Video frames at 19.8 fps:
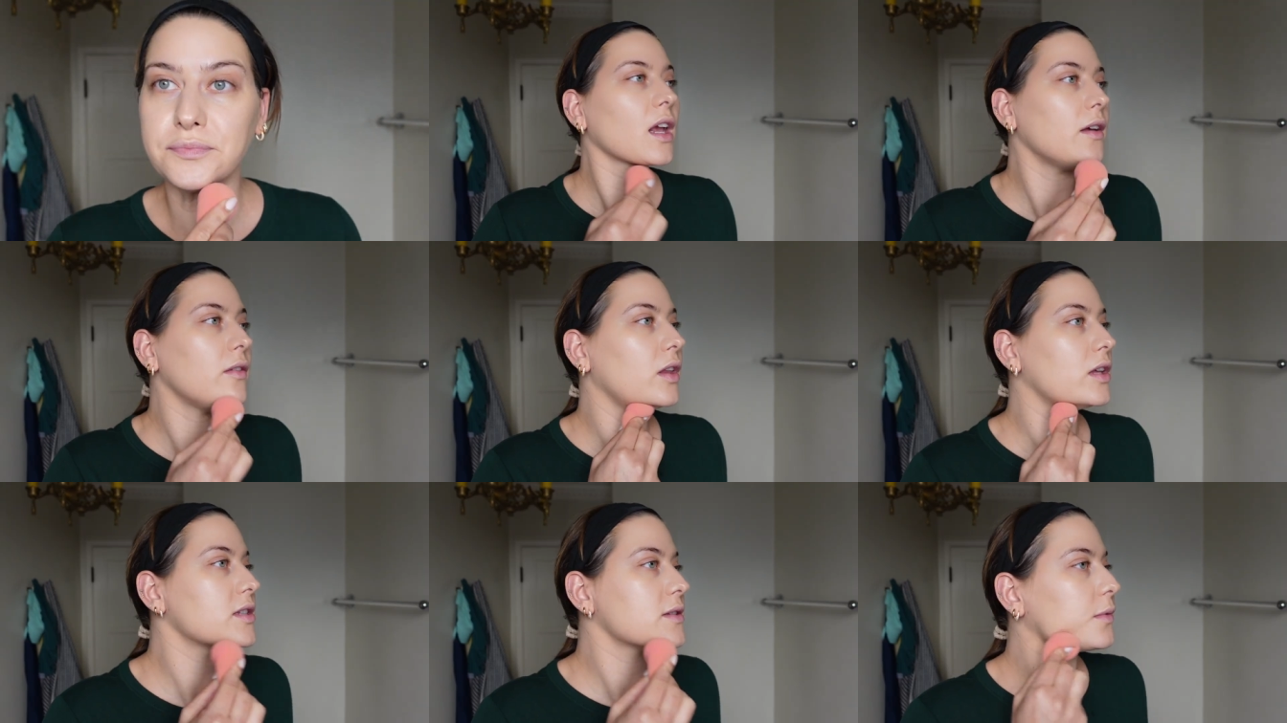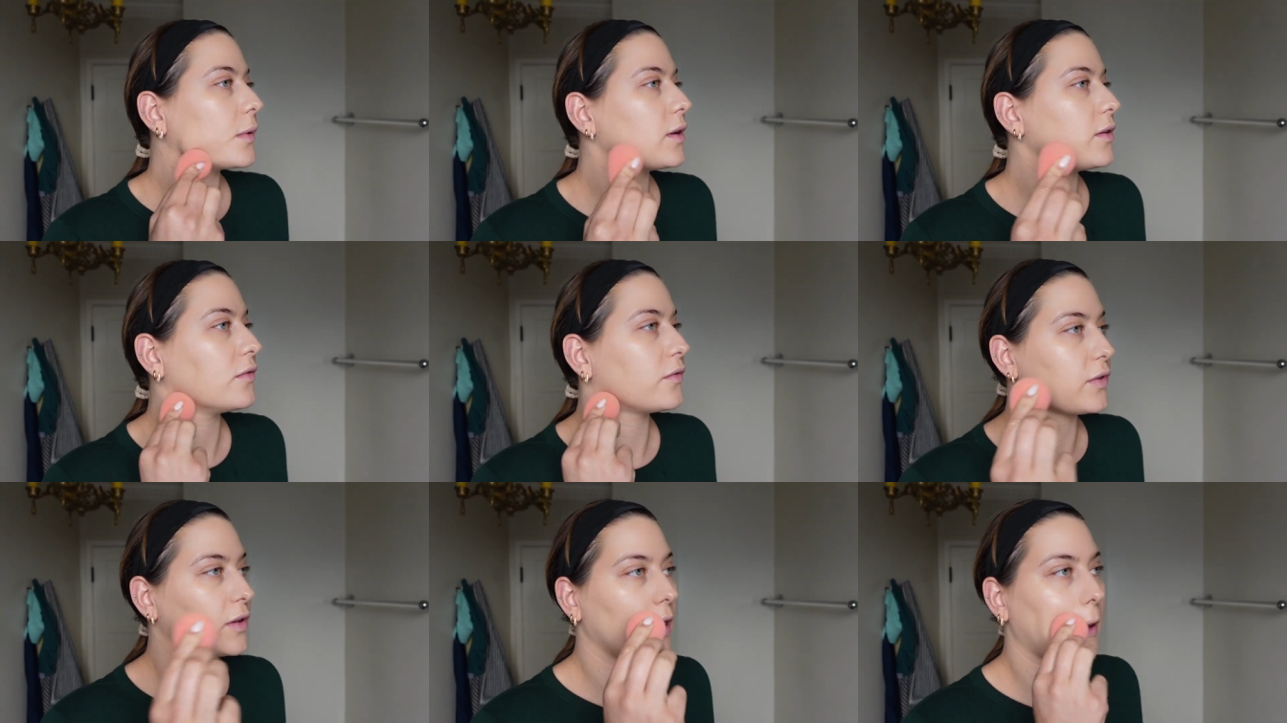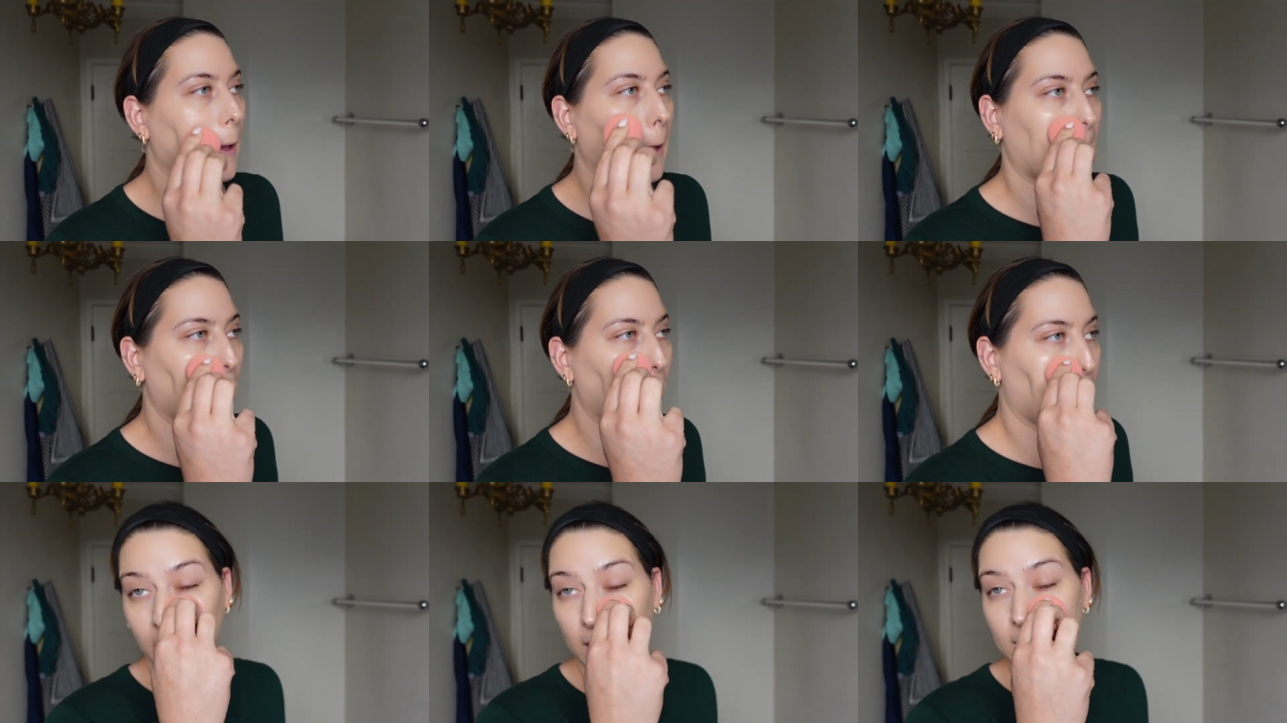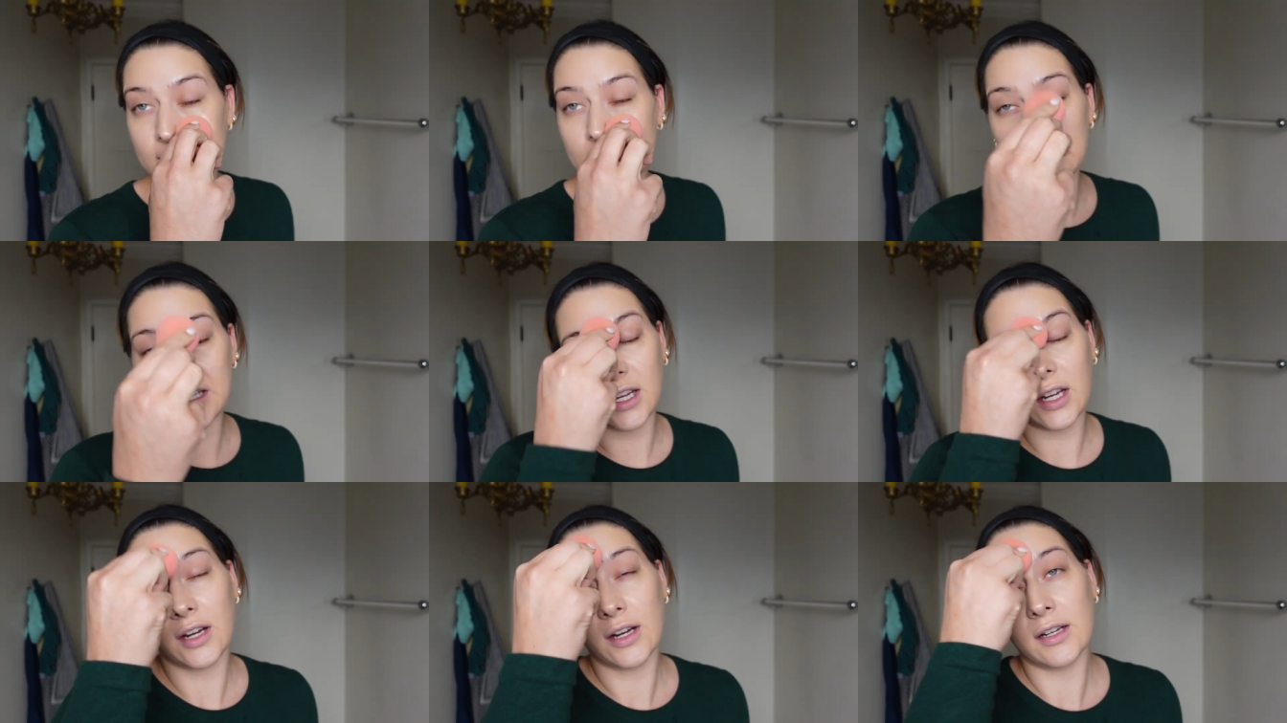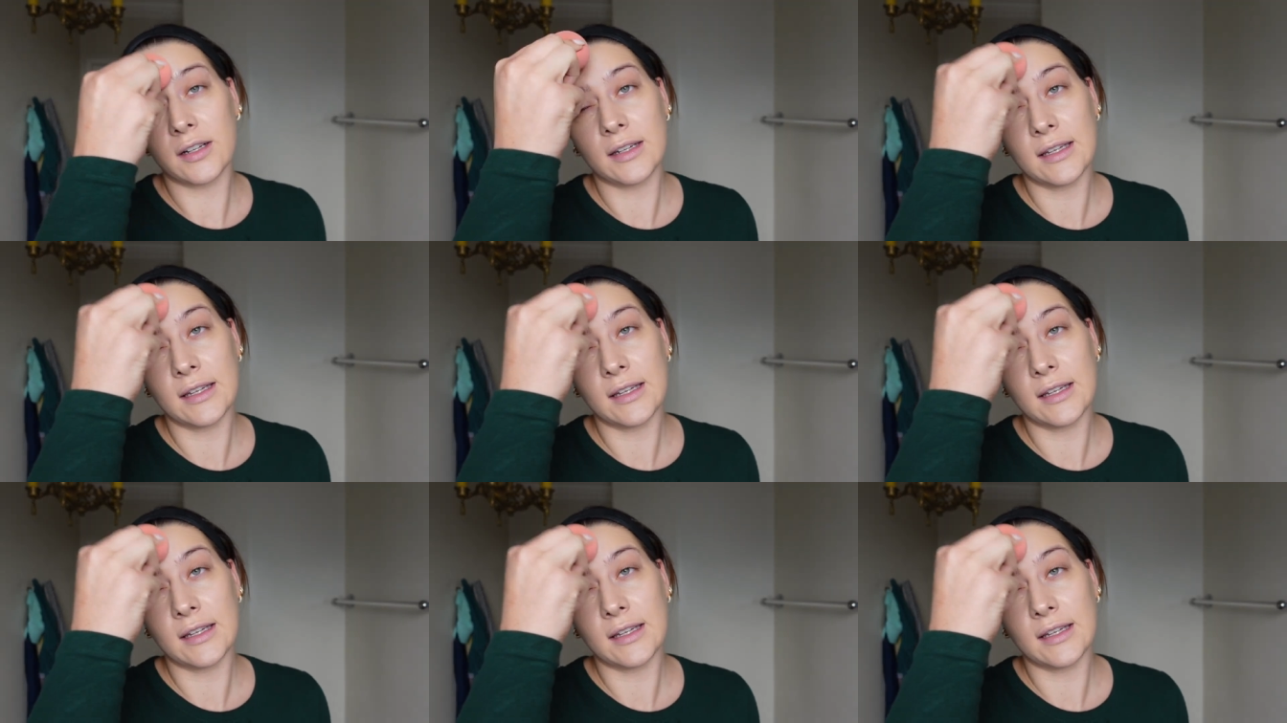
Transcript: and this one for like fancier